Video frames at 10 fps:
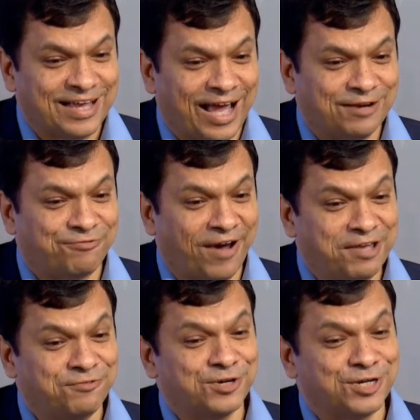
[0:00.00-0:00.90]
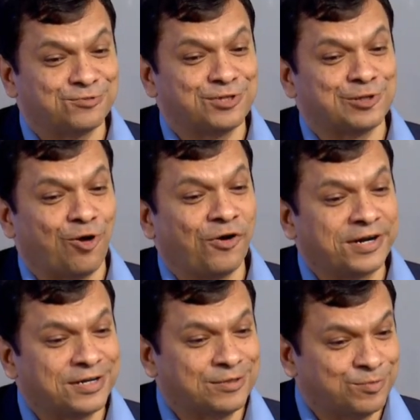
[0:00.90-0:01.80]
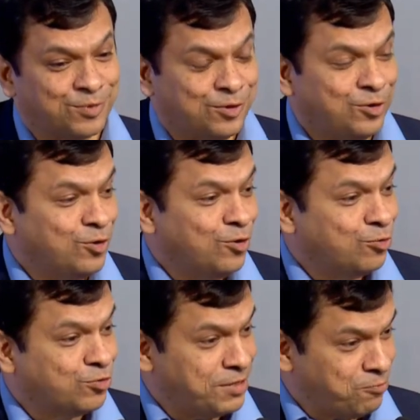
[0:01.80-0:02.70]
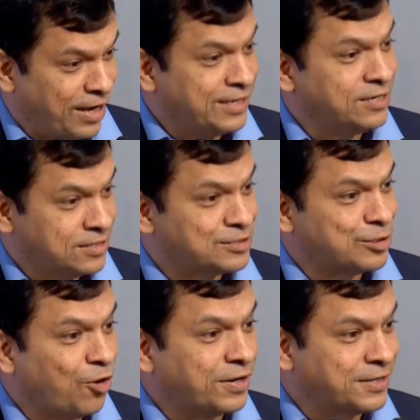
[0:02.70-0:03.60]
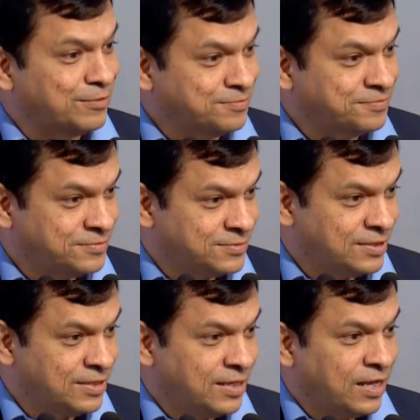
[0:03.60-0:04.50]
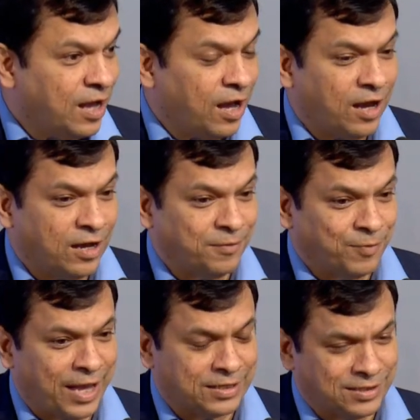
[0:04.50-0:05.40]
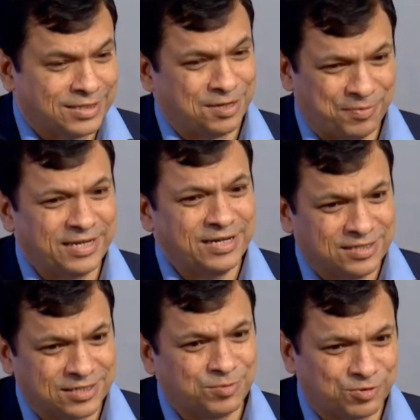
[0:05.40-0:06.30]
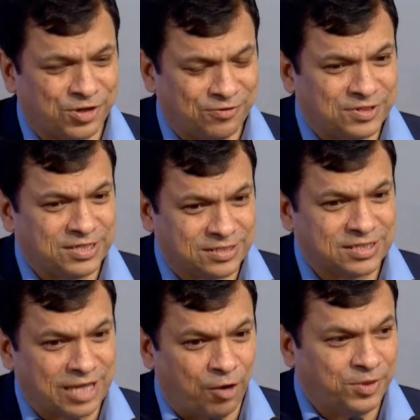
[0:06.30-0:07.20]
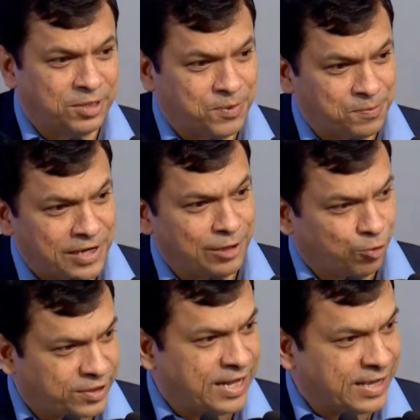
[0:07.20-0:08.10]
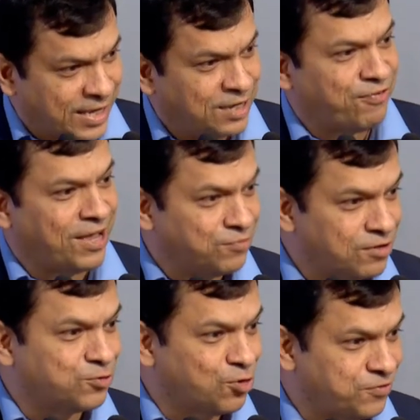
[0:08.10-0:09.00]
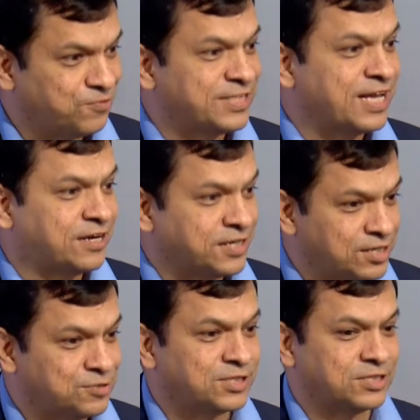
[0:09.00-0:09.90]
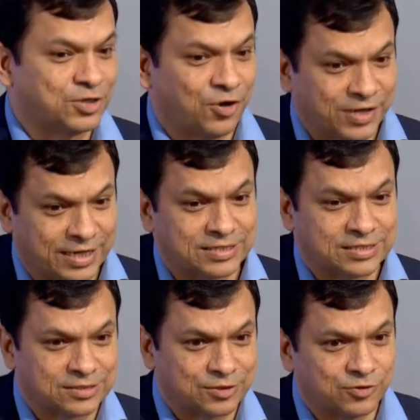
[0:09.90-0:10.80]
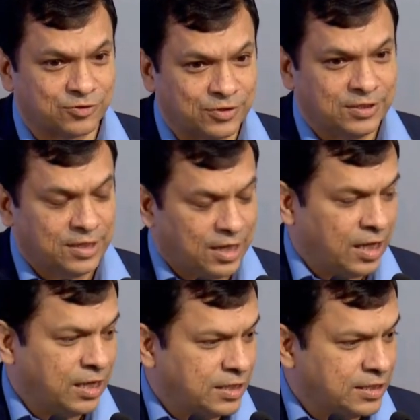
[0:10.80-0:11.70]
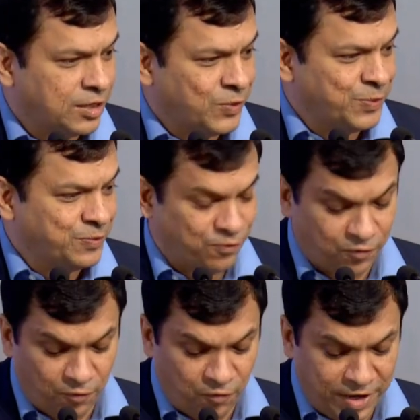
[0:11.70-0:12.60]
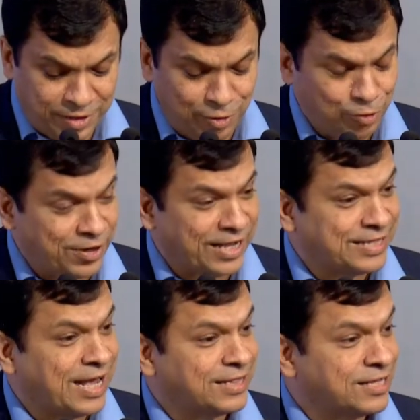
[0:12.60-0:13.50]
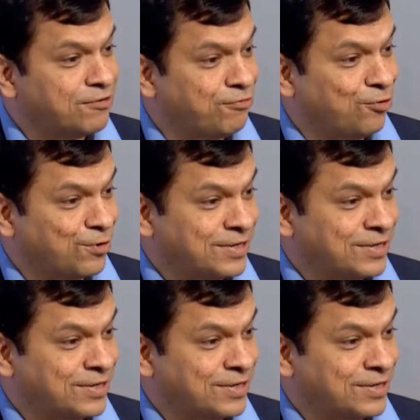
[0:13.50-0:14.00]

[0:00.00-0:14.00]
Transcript: and 5 years was long-term. Today, 1 year is long-term. And there are many reasons, but one of the reasons is how many people are taking a five-year view of even their careers within the organization. You know, so now when you look at that, therefore,